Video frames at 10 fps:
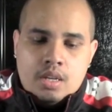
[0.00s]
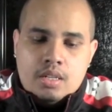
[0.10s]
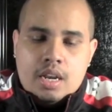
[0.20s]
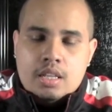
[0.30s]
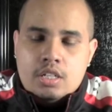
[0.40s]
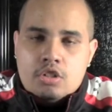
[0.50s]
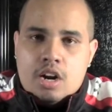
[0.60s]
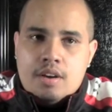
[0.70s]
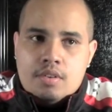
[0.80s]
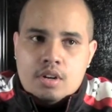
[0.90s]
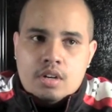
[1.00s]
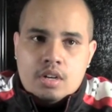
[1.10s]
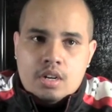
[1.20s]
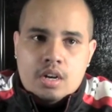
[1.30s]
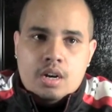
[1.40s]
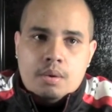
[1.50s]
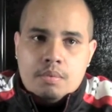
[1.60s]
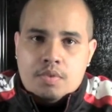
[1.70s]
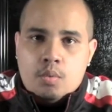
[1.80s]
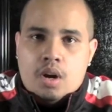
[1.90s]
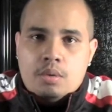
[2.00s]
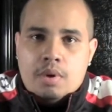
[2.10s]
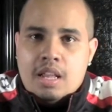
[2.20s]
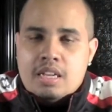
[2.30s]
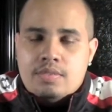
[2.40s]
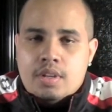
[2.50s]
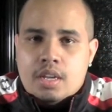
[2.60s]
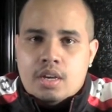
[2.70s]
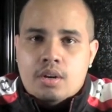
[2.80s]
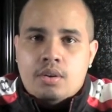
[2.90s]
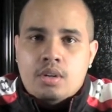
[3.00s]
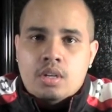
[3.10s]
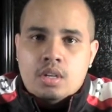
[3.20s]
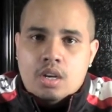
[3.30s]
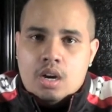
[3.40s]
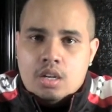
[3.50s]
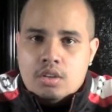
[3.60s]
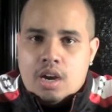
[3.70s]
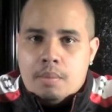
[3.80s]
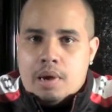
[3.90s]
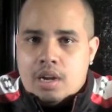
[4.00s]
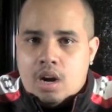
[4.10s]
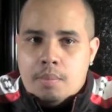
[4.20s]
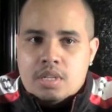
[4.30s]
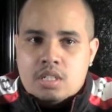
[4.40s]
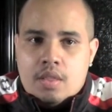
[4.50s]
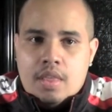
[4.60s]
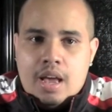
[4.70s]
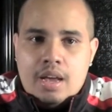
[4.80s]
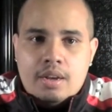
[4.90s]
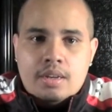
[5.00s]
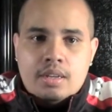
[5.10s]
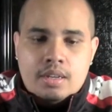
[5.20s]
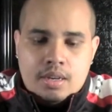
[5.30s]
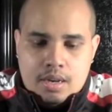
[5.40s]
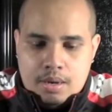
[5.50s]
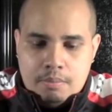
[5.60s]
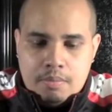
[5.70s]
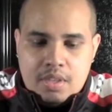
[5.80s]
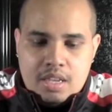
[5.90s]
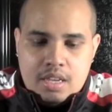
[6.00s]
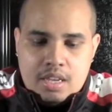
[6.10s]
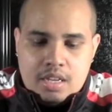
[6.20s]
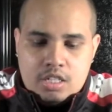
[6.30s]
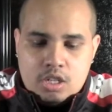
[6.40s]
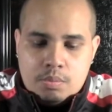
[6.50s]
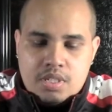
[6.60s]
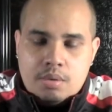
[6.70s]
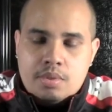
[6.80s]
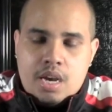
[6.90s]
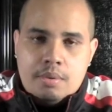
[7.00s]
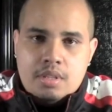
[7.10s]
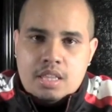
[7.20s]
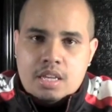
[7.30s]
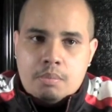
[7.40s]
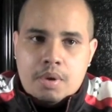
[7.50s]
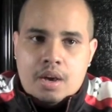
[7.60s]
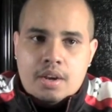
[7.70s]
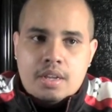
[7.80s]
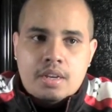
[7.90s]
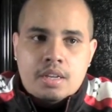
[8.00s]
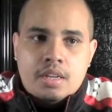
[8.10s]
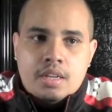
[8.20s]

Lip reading: daily driver. If you watched my last video, you got my comments on that. It took me some time to think about it,